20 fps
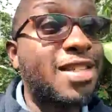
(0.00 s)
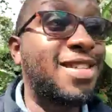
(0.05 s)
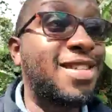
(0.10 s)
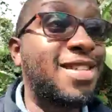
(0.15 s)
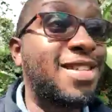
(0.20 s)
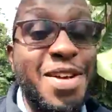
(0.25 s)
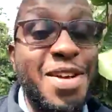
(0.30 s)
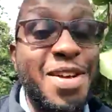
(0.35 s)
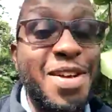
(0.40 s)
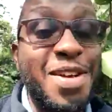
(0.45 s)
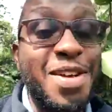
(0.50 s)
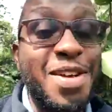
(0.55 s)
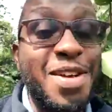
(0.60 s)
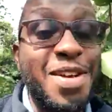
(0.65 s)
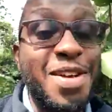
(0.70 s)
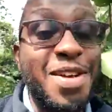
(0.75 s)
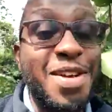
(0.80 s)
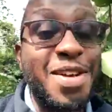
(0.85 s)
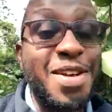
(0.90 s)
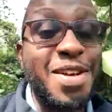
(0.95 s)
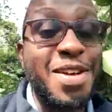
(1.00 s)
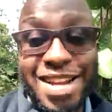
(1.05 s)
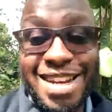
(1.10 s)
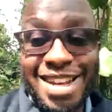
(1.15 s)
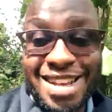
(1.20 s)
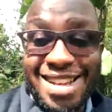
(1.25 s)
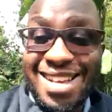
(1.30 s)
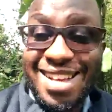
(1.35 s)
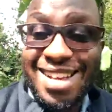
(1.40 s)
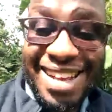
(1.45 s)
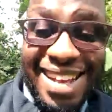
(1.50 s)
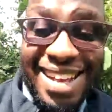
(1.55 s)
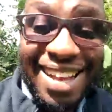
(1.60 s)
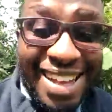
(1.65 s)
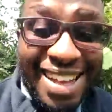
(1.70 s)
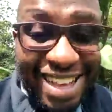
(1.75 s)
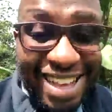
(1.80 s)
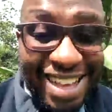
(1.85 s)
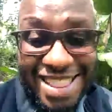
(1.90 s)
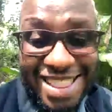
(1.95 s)
are many.
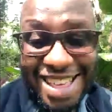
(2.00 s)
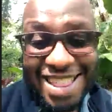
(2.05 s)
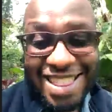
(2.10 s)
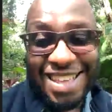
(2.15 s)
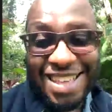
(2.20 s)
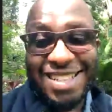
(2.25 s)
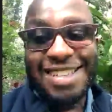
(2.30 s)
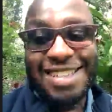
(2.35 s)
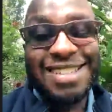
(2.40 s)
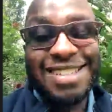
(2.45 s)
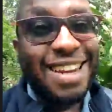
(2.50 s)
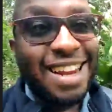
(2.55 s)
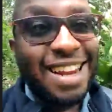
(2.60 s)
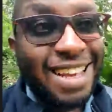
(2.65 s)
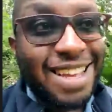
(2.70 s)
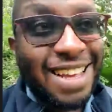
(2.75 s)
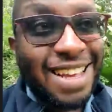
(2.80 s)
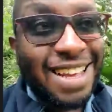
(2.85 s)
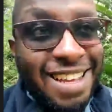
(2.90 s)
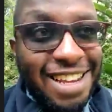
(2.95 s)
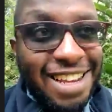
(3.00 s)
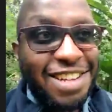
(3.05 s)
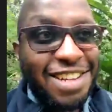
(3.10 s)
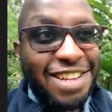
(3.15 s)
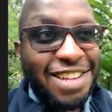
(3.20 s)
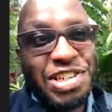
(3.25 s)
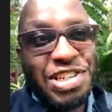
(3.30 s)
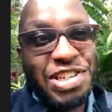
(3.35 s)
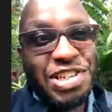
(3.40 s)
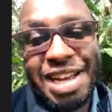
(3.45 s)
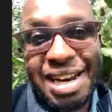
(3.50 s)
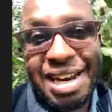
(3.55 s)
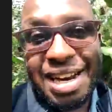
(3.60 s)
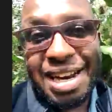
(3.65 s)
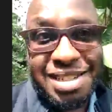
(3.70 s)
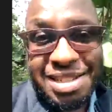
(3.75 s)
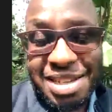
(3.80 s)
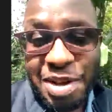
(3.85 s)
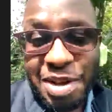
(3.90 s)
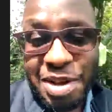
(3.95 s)
I think just like any industry, challenges are
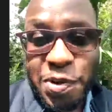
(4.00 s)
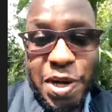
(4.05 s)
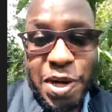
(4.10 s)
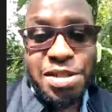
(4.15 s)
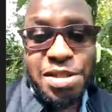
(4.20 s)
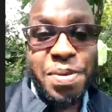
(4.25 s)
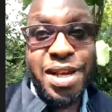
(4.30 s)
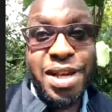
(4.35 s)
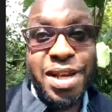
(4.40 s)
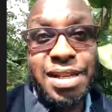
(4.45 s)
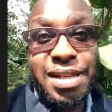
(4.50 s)
quite many.